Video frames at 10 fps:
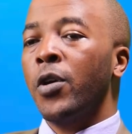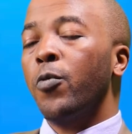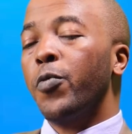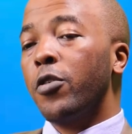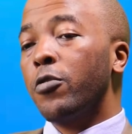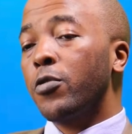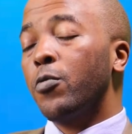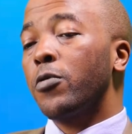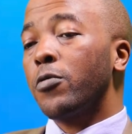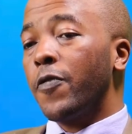We also
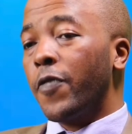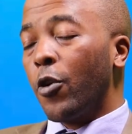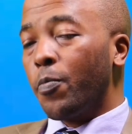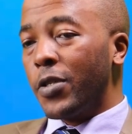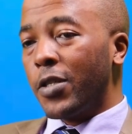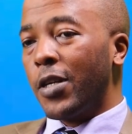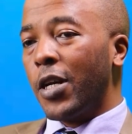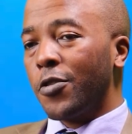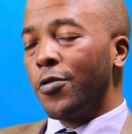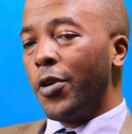want to develop
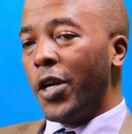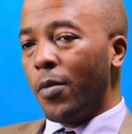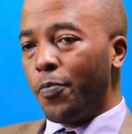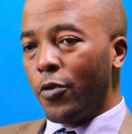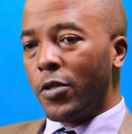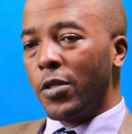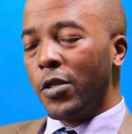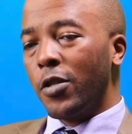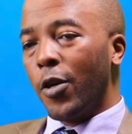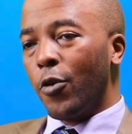international airports
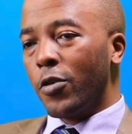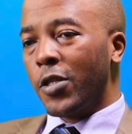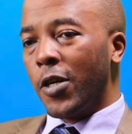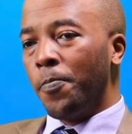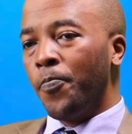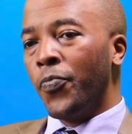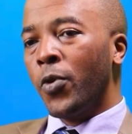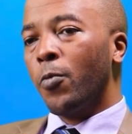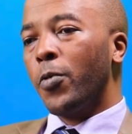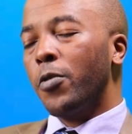in the long term
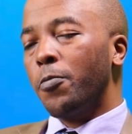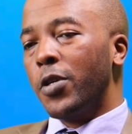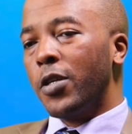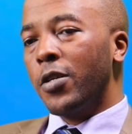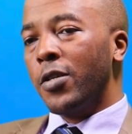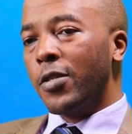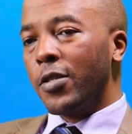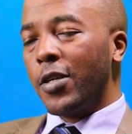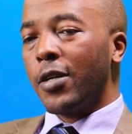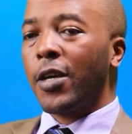when we see
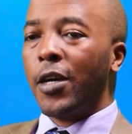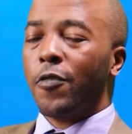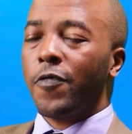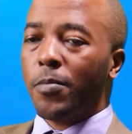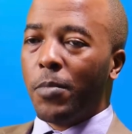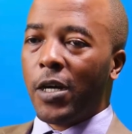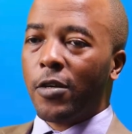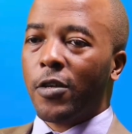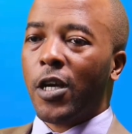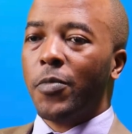that kind of
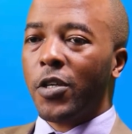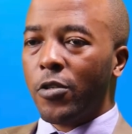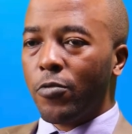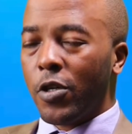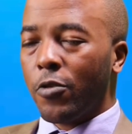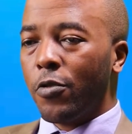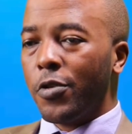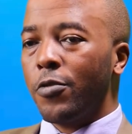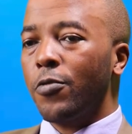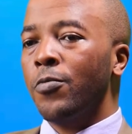demand coming into the
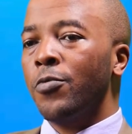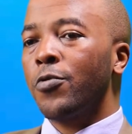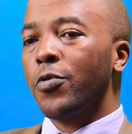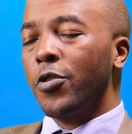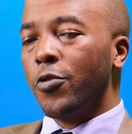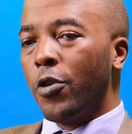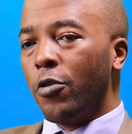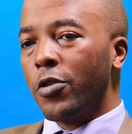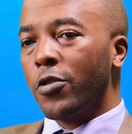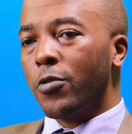corridor to enjoy all this